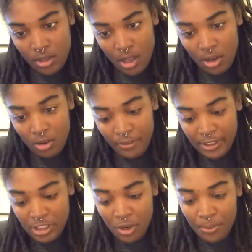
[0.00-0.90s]
I don't know if I
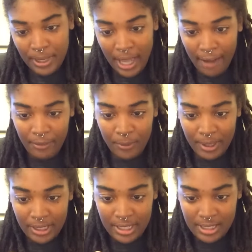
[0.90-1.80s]
should open every one
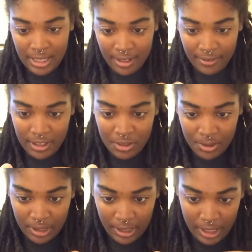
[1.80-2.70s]
of these
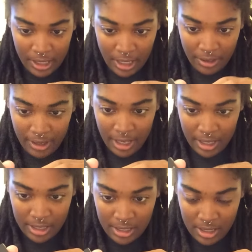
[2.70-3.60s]
individually. Are you
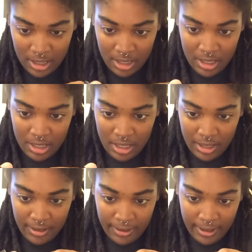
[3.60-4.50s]
guys
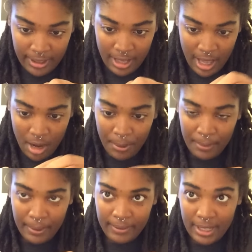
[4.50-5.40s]
feeling that? I'll
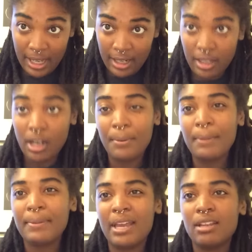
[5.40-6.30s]
probably have to edit. I'll
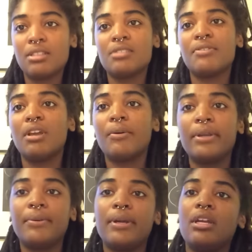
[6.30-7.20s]
probably edit this video
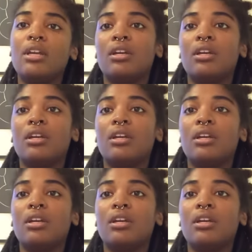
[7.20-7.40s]
anyway.